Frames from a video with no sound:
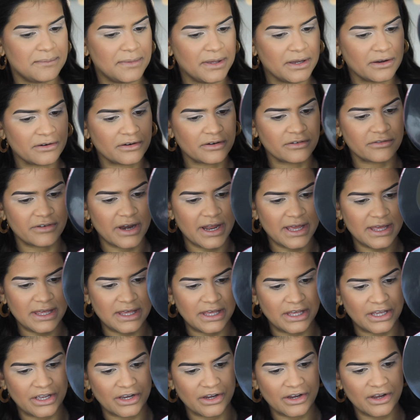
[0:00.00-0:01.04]
mirror right
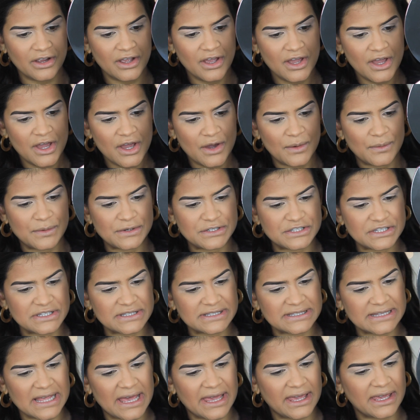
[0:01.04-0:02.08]
here, which
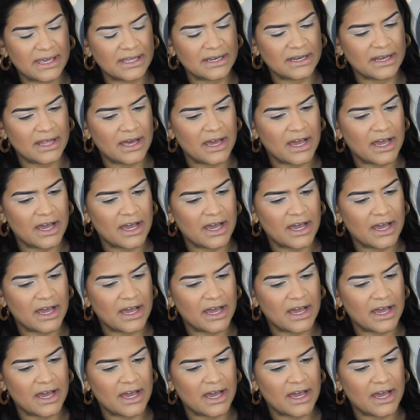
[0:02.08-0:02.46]
is like in